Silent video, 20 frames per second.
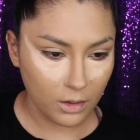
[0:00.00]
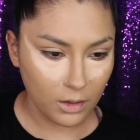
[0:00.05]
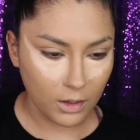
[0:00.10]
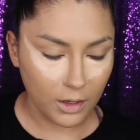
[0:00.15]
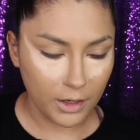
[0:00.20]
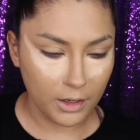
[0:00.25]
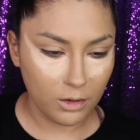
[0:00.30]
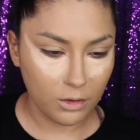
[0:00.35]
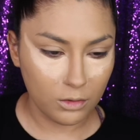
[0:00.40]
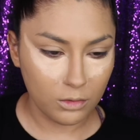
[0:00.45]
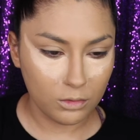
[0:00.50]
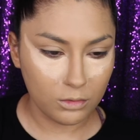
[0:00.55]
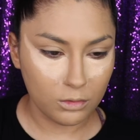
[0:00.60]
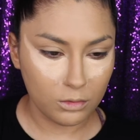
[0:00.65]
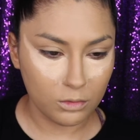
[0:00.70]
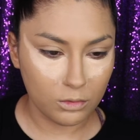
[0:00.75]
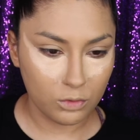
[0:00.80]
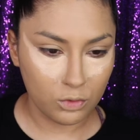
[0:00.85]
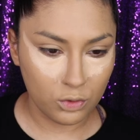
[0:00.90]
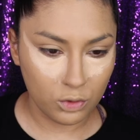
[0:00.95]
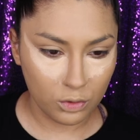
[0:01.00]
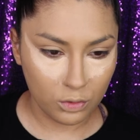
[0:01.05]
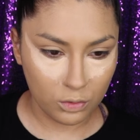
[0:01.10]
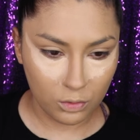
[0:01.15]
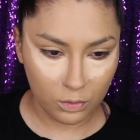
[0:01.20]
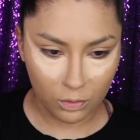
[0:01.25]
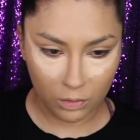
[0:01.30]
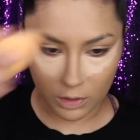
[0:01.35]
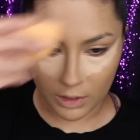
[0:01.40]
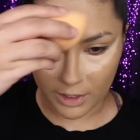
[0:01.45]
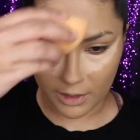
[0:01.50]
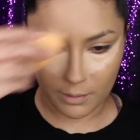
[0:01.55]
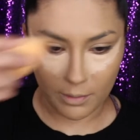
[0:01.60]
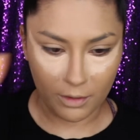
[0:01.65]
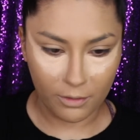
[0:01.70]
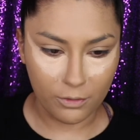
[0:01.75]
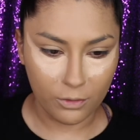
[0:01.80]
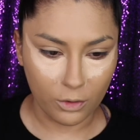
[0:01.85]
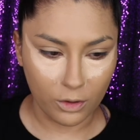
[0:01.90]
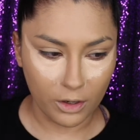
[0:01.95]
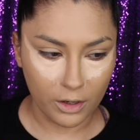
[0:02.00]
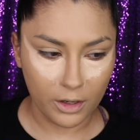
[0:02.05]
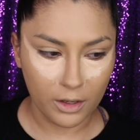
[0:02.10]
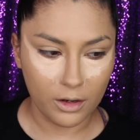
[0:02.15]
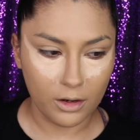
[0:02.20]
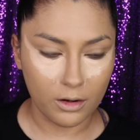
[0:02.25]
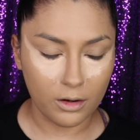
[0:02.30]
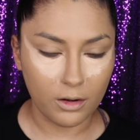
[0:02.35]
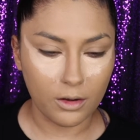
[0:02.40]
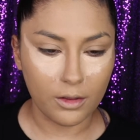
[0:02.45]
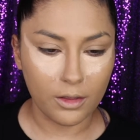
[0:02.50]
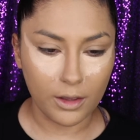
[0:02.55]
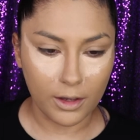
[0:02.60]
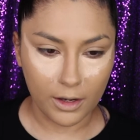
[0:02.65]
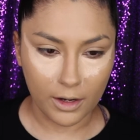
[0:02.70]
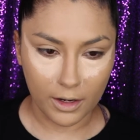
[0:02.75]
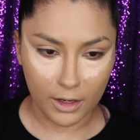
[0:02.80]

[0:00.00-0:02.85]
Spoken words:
I don't do like my forehead and all that.